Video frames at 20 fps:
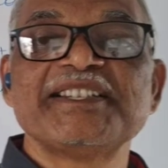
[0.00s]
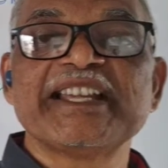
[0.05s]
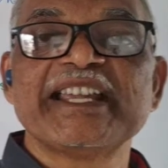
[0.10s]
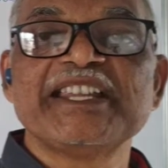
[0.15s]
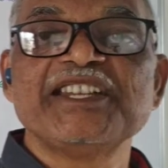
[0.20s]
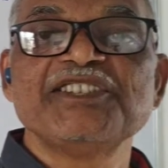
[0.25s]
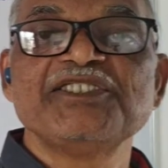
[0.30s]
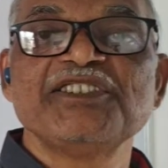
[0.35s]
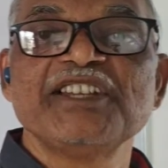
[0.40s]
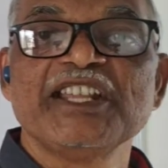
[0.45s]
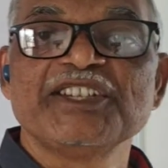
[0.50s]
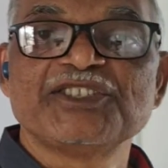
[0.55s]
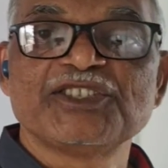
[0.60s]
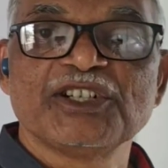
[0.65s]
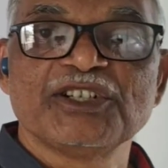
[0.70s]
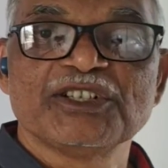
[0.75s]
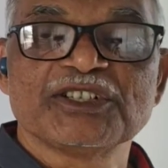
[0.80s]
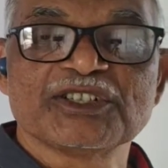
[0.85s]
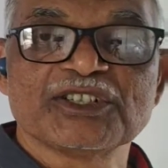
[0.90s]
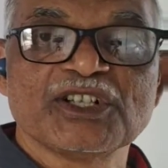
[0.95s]
in
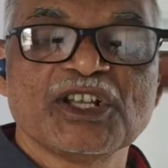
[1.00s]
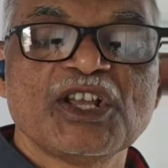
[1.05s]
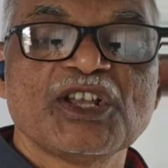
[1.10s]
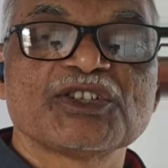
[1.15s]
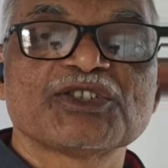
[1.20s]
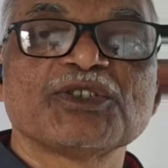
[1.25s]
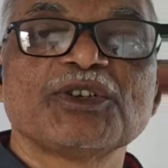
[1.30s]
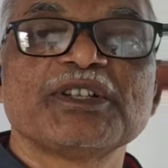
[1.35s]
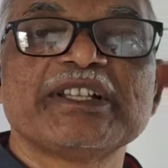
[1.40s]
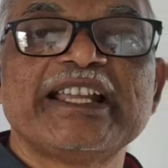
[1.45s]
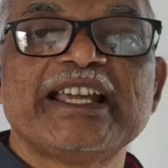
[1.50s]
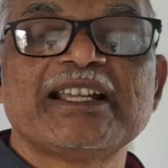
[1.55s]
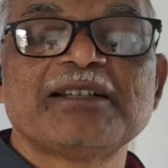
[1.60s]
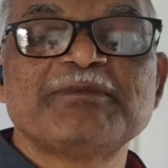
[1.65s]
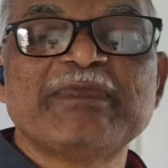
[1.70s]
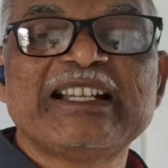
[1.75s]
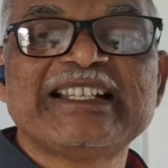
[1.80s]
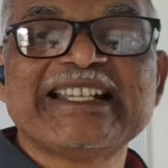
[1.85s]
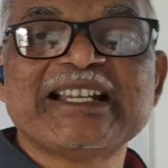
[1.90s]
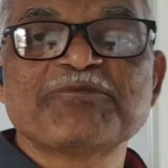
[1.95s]
nature. So their
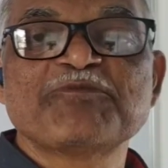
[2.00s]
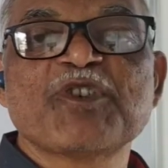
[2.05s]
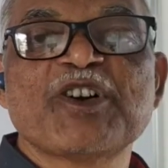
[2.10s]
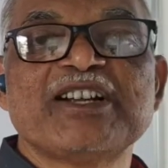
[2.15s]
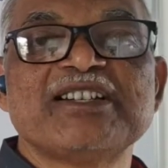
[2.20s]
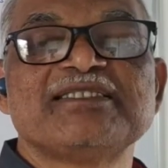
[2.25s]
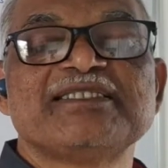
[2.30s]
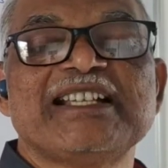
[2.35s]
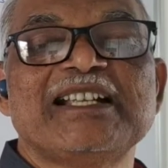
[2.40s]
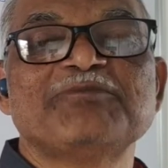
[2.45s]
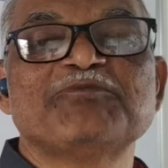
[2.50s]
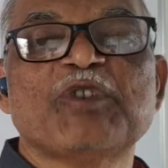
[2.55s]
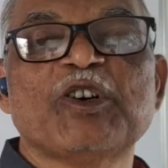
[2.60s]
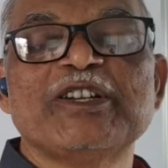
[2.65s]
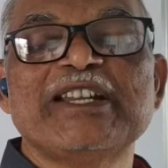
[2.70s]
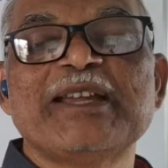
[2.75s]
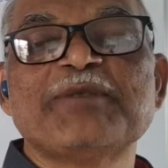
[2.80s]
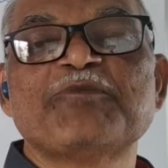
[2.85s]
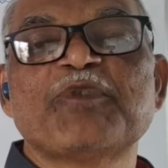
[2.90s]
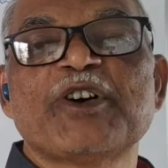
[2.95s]
melting points and
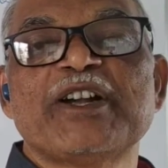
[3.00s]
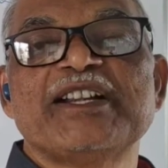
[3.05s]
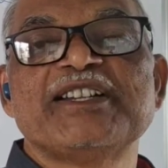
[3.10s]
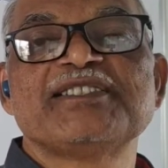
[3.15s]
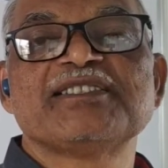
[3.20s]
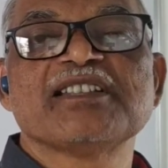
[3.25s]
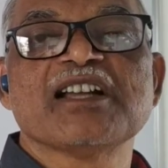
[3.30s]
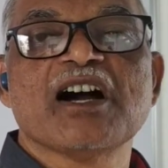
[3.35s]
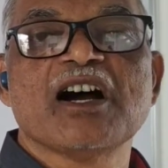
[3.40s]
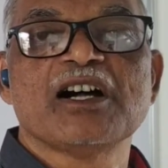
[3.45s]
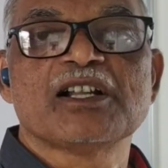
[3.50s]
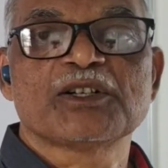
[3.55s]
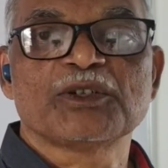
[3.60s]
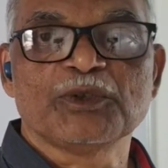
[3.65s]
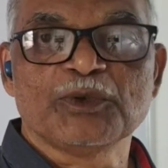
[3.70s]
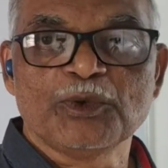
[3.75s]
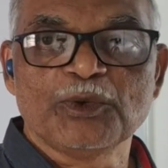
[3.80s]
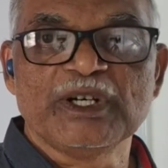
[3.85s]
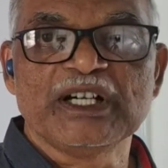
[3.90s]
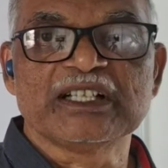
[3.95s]
boiling points are
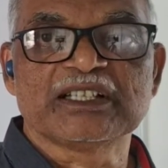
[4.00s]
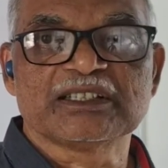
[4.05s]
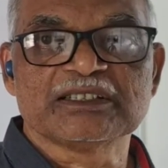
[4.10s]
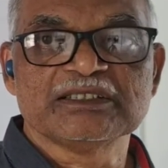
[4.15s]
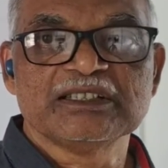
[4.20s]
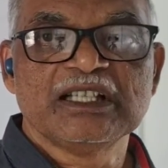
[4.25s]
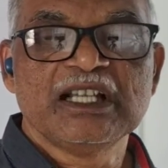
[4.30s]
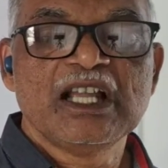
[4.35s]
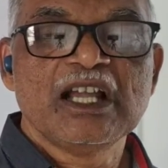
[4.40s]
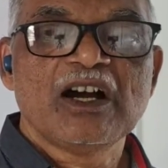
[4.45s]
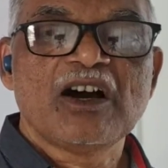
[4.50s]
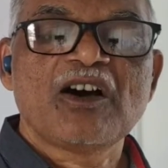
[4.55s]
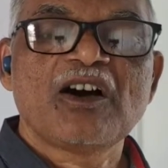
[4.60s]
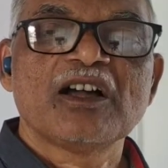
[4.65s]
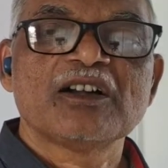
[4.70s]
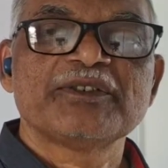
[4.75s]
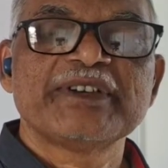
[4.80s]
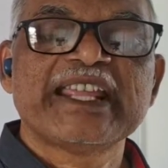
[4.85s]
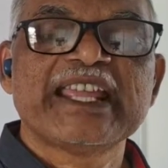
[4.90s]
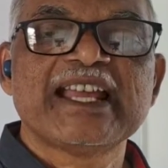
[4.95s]
lower,
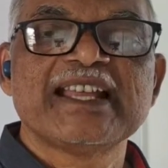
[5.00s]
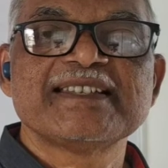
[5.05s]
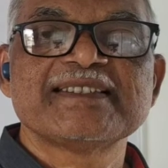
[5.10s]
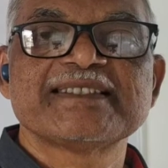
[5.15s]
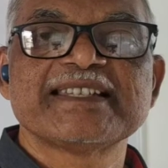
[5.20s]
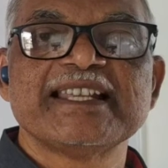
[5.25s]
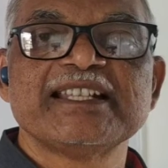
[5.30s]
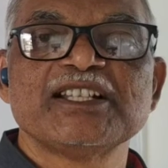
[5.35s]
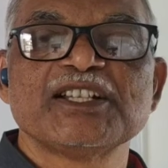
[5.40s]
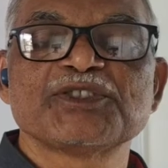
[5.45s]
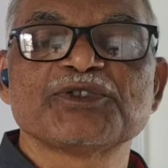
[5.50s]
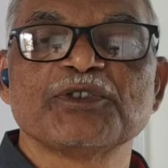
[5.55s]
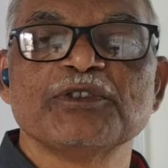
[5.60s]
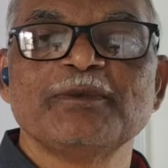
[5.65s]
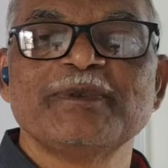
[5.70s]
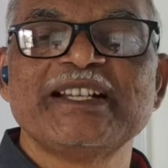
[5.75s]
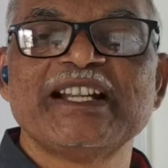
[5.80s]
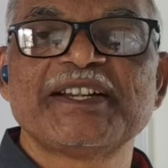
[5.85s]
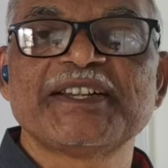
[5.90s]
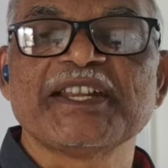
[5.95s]
or we can say the
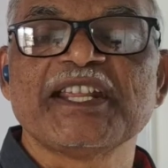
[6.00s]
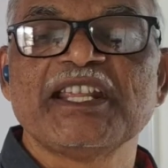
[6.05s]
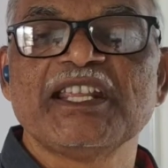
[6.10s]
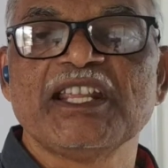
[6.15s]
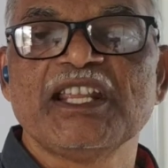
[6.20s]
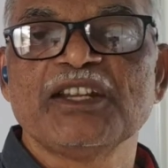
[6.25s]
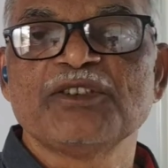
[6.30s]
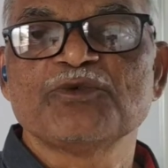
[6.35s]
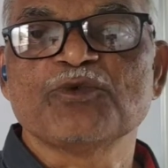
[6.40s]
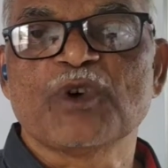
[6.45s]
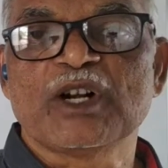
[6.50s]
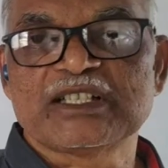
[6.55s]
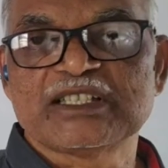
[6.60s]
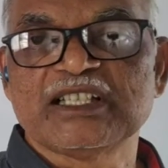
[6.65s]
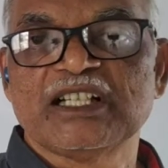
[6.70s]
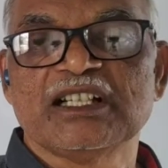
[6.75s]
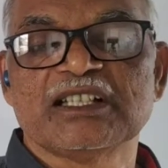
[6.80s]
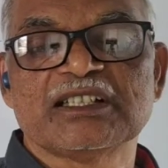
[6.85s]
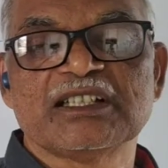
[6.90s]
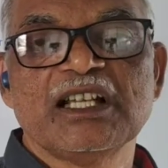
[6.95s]
solubility in
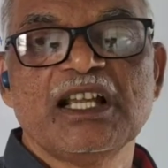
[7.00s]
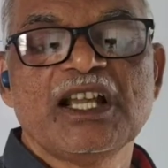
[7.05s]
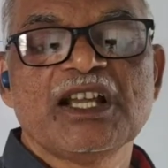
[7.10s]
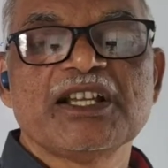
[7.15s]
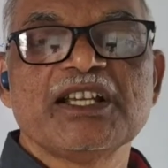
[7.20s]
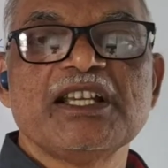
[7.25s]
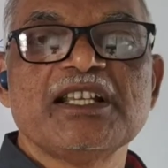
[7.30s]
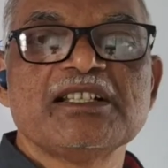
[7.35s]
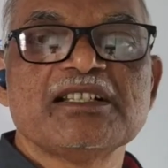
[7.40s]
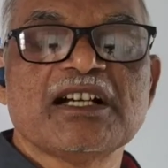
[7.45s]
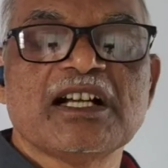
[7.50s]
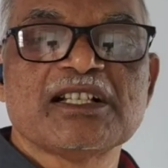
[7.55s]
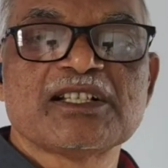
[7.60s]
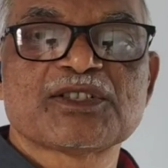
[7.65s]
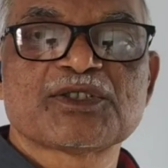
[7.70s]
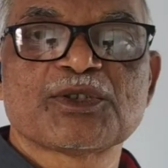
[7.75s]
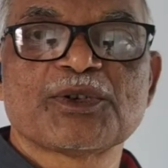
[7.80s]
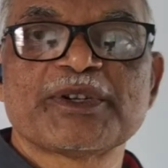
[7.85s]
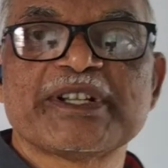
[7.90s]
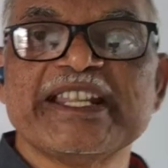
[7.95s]
water is
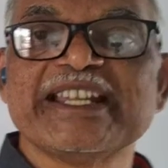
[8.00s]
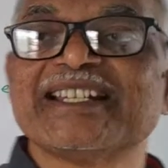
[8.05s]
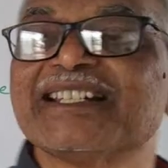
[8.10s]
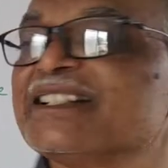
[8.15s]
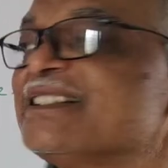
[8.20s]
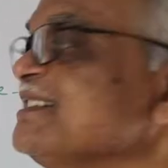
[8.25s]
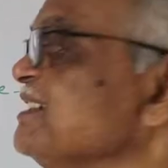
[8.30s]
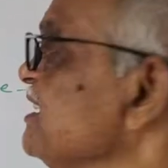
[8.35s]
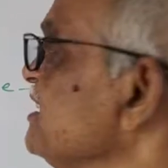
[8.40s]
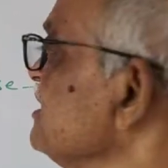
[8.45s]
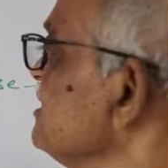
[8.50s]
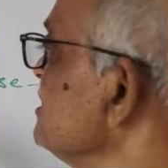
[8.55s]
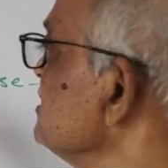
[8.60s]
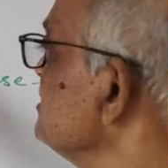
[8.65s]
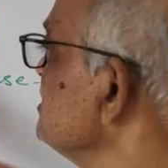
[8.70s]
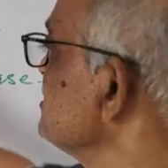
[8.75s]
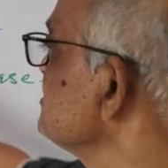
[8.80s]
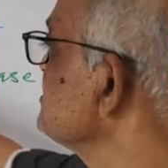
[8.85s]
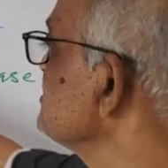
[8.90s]
also decreasing in this